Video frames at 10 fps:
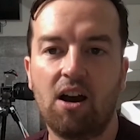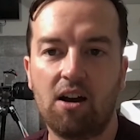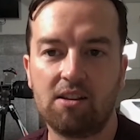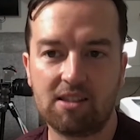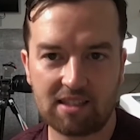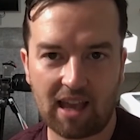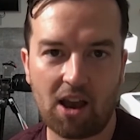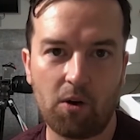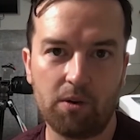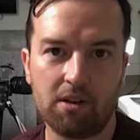
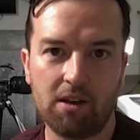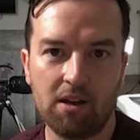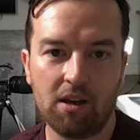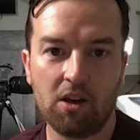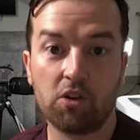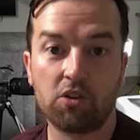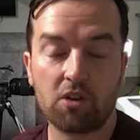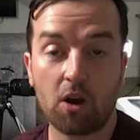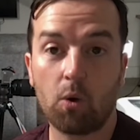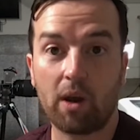sound.
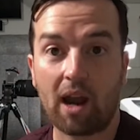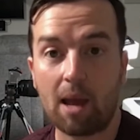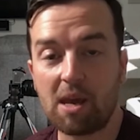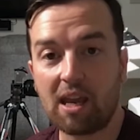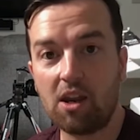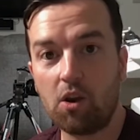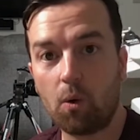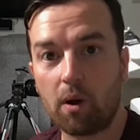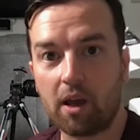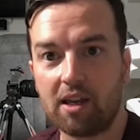So when I make a
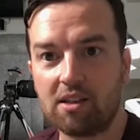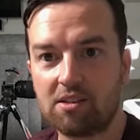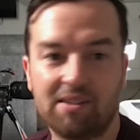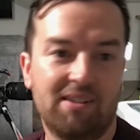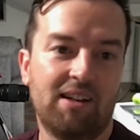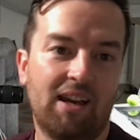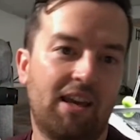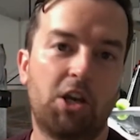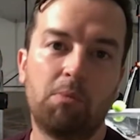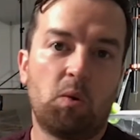noise,
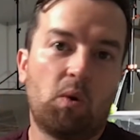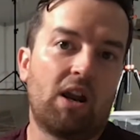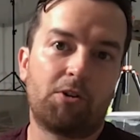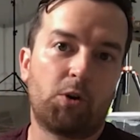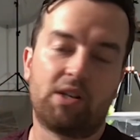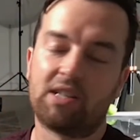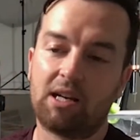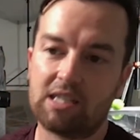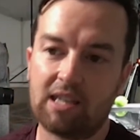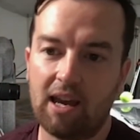it could be whatever noise. I
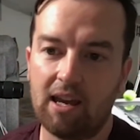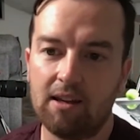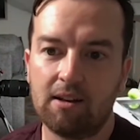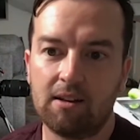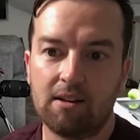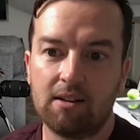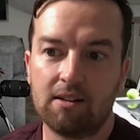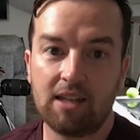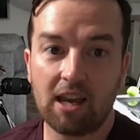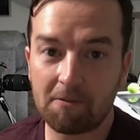could say,
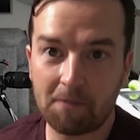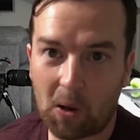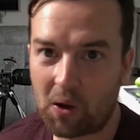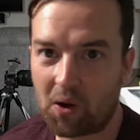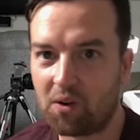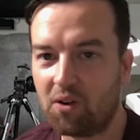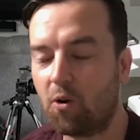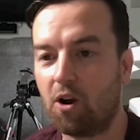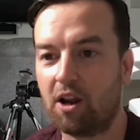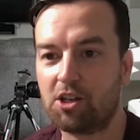take a photo,
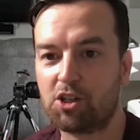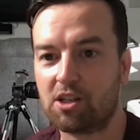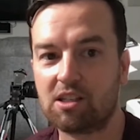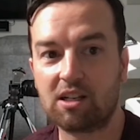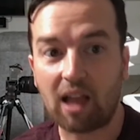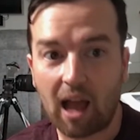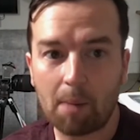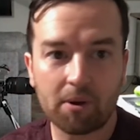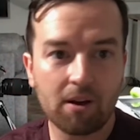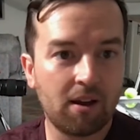or I could just
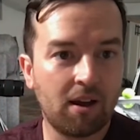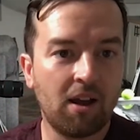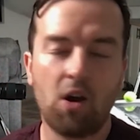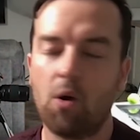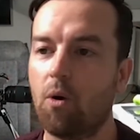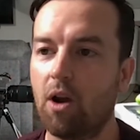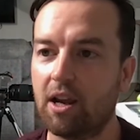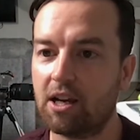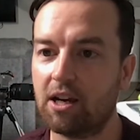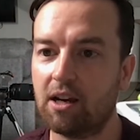clap, or I
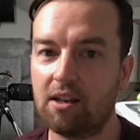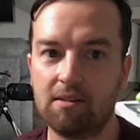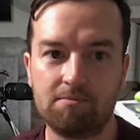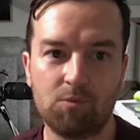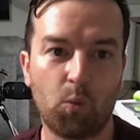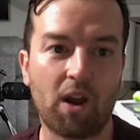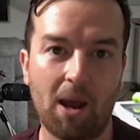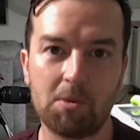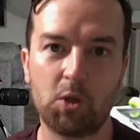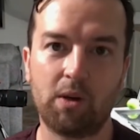could, what
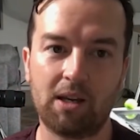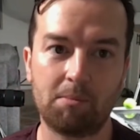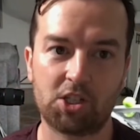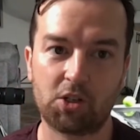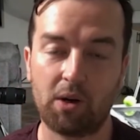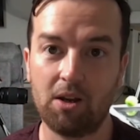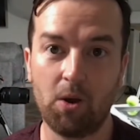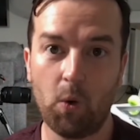I'm doing, I'm just going,